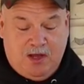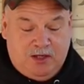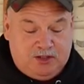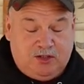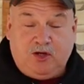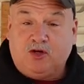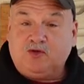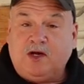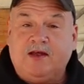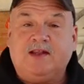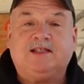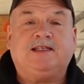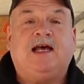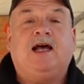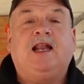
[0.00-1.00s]
So y'all try
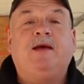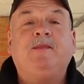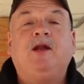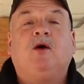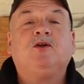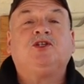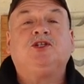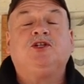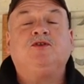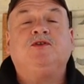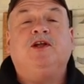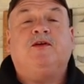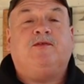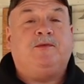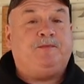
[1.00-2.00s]
this out. Let me know what you do
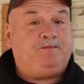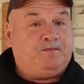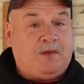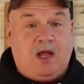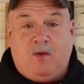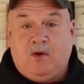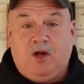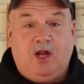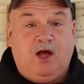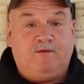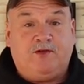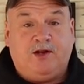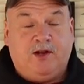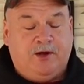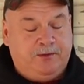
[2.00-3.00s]
different. I would love
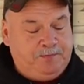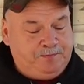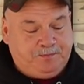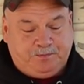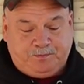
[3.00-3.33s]
to know.